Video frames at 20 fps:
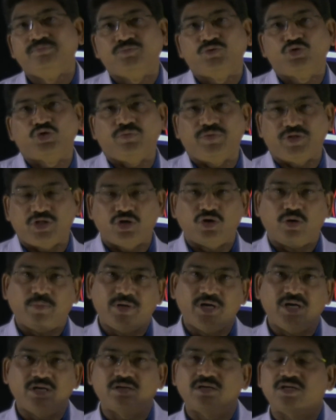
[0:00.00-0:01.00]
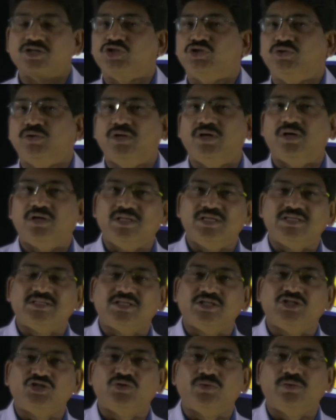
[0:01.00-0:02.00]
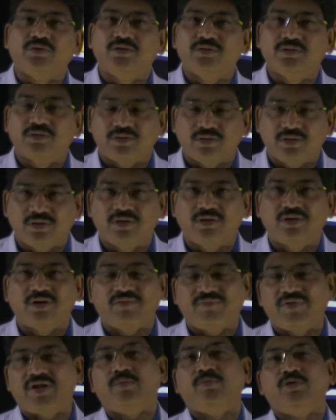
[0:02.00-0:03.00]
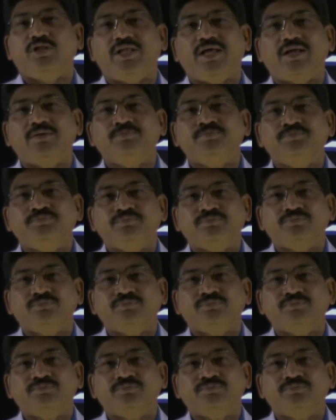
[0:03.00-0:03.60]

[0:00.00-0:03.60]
So with a nominal cost only, all these things are available there.